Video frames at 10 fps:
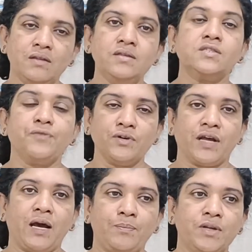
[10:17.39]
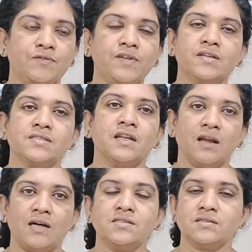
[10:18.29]
This won't happen if there is a
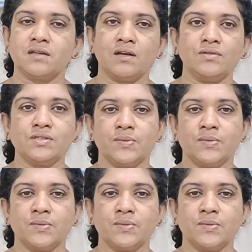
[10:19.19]
large thyroid